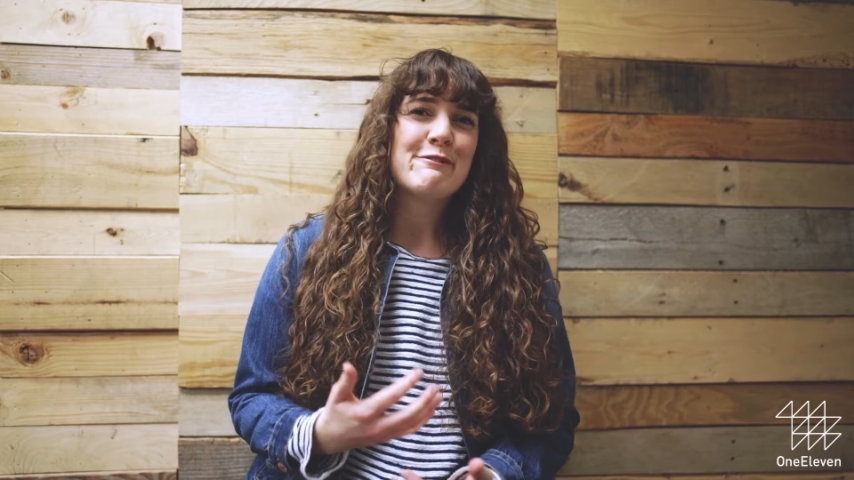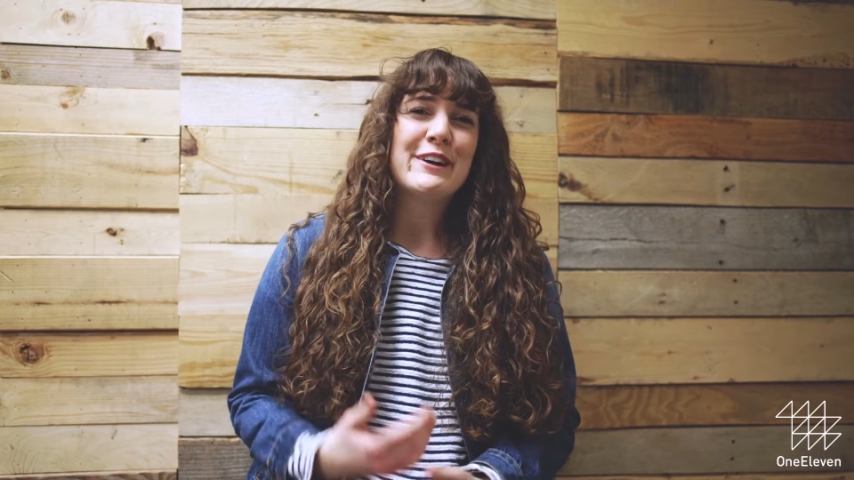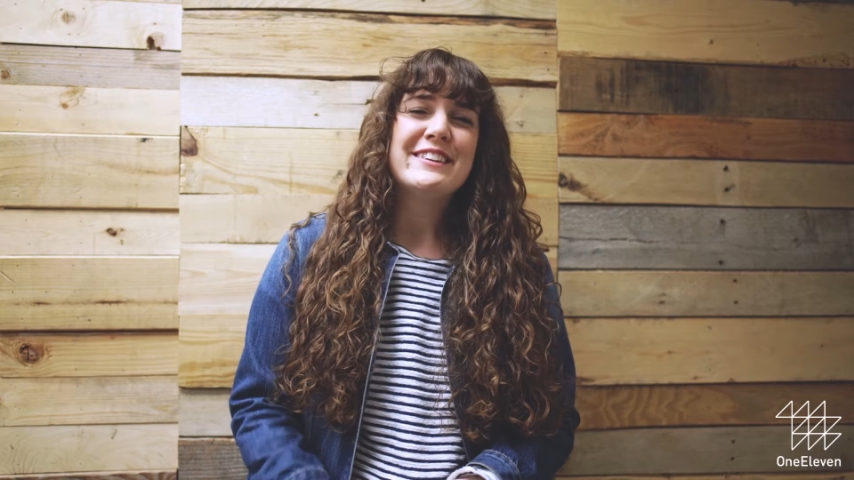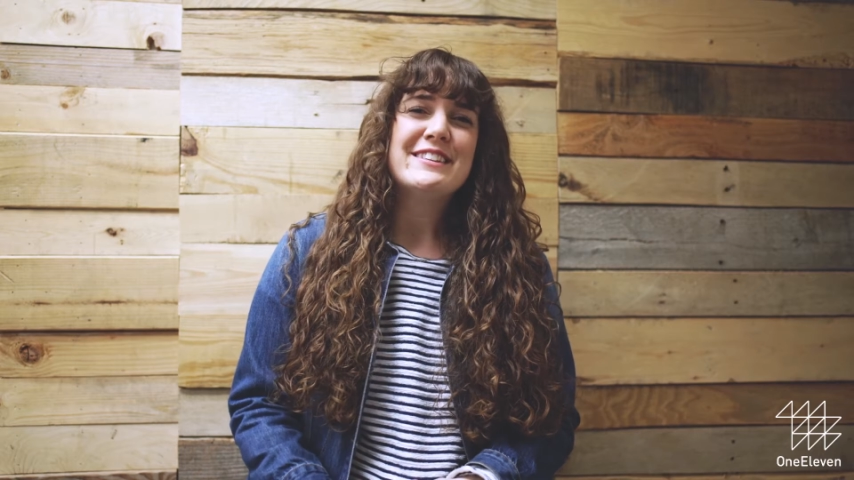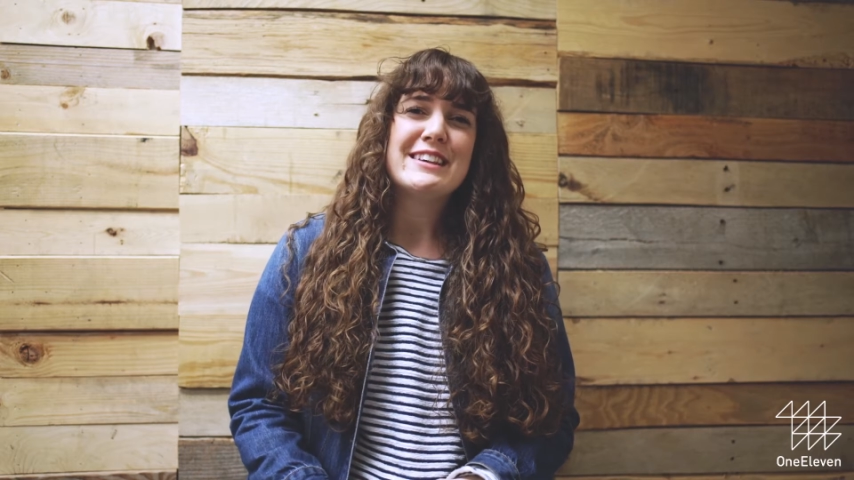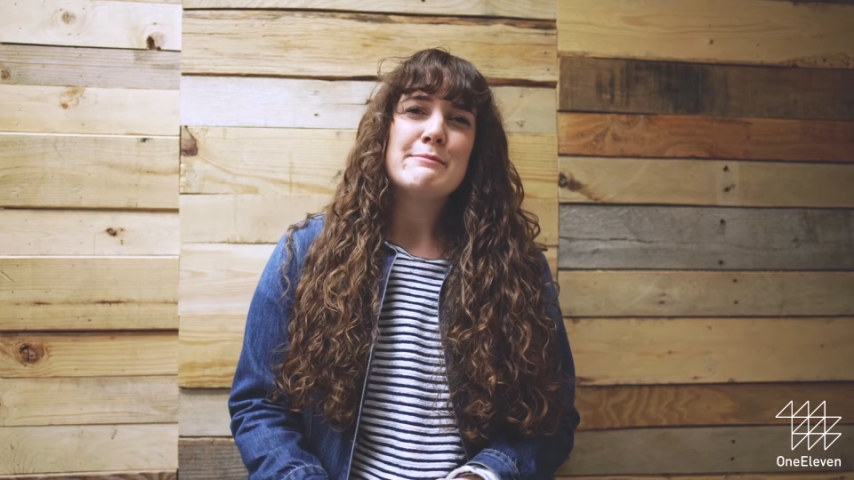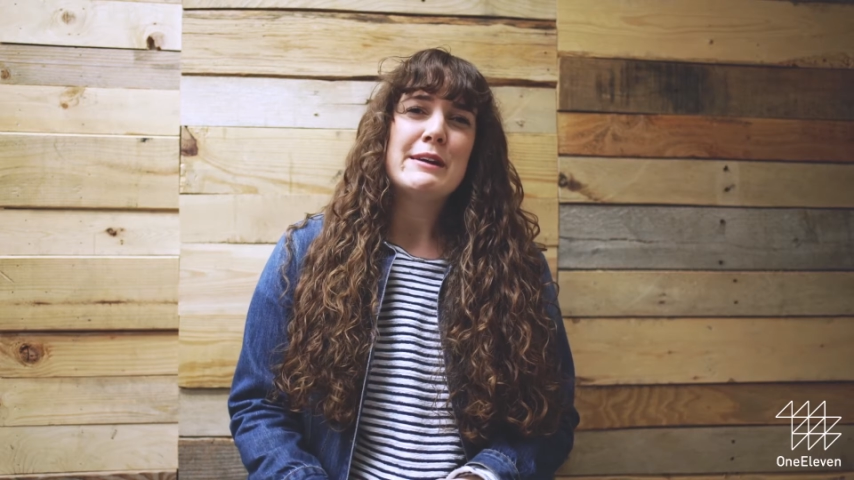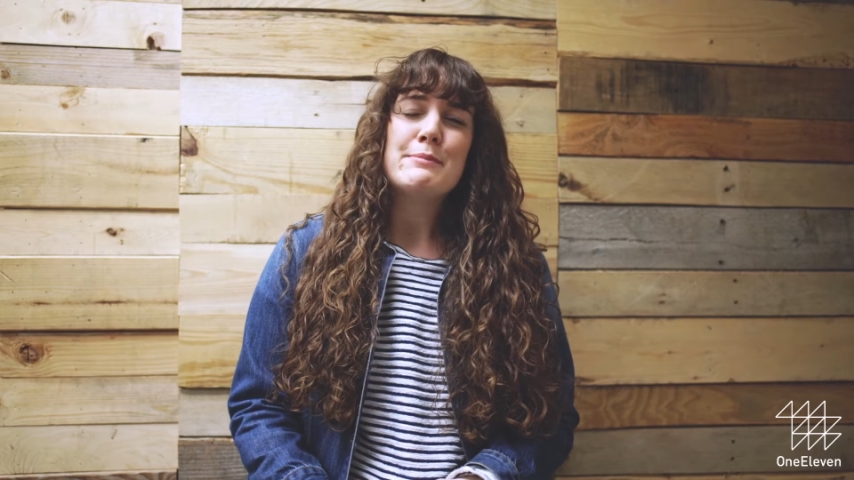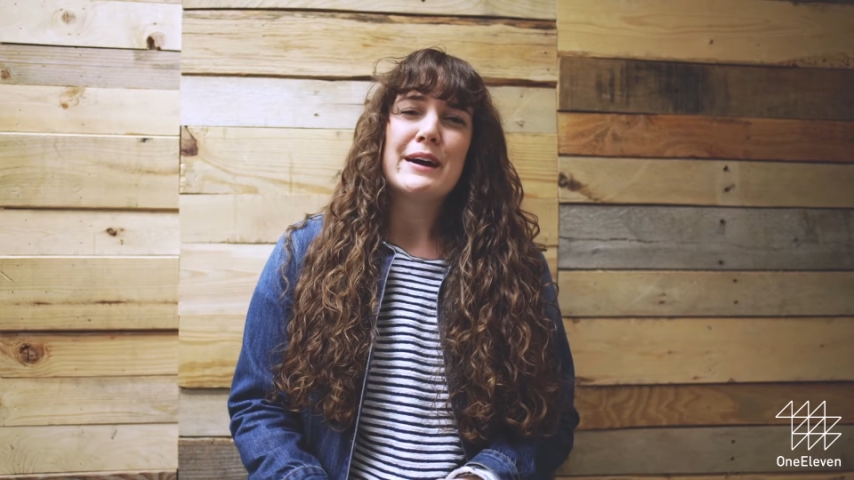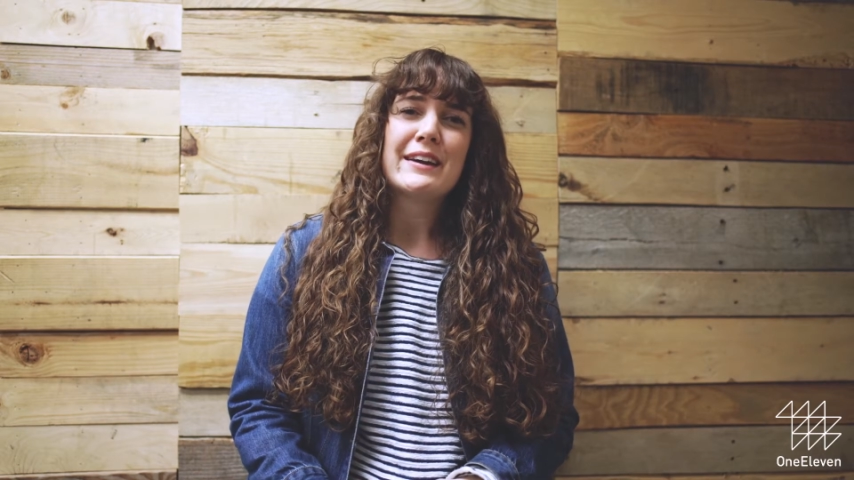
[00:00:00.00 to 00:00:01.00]
friend and
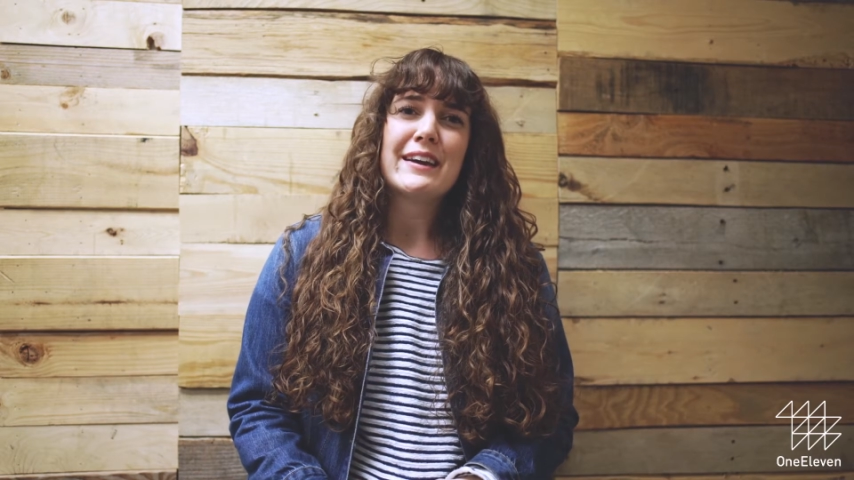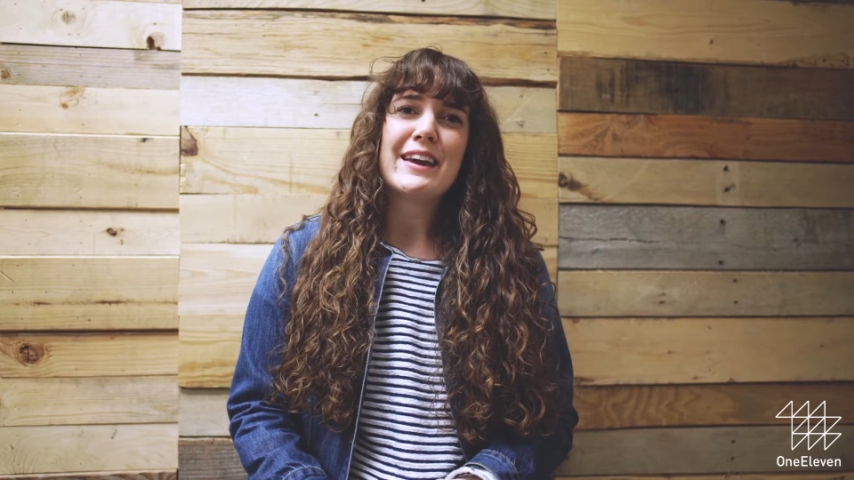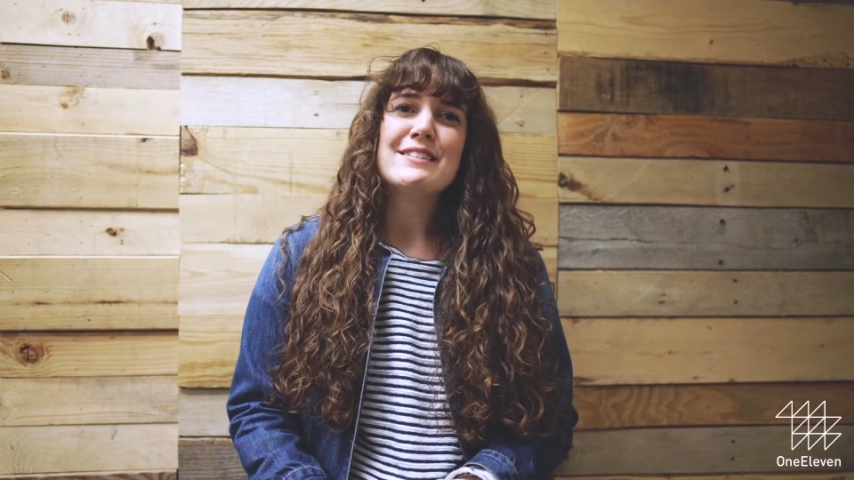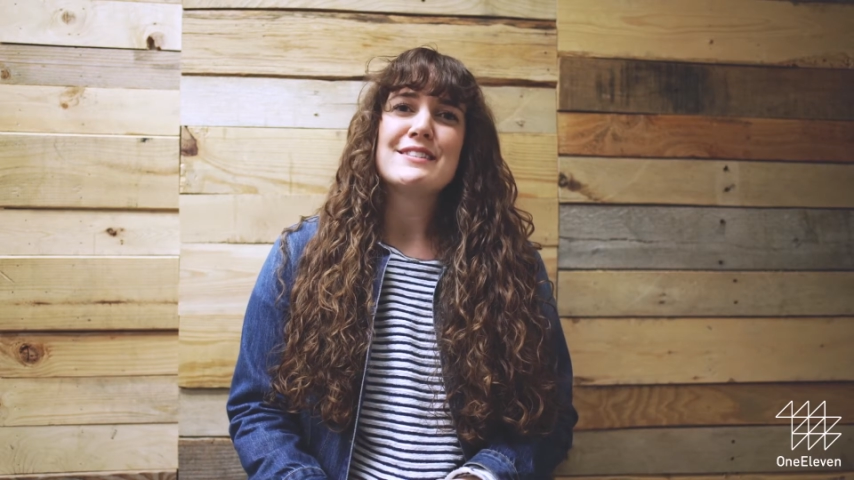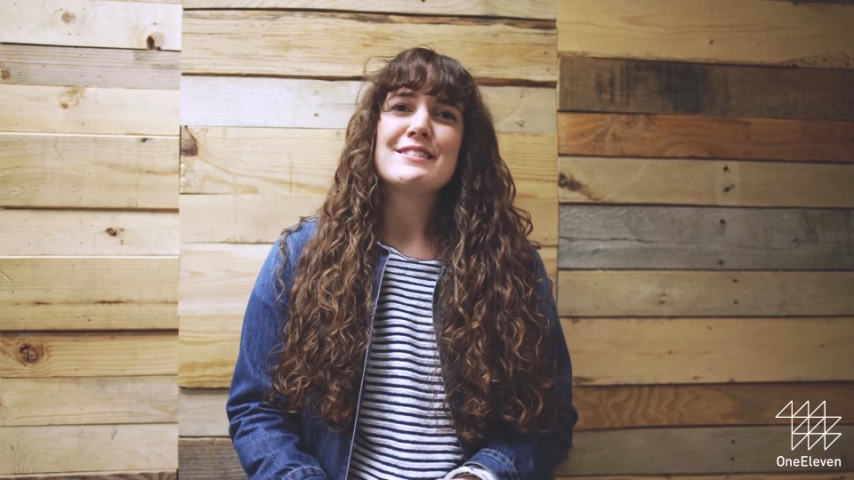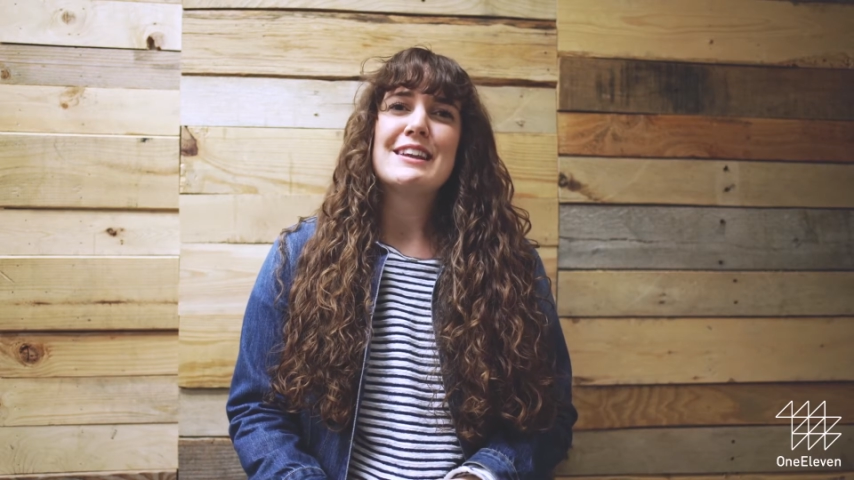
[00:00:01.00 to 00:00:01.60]
teammate back in Kansas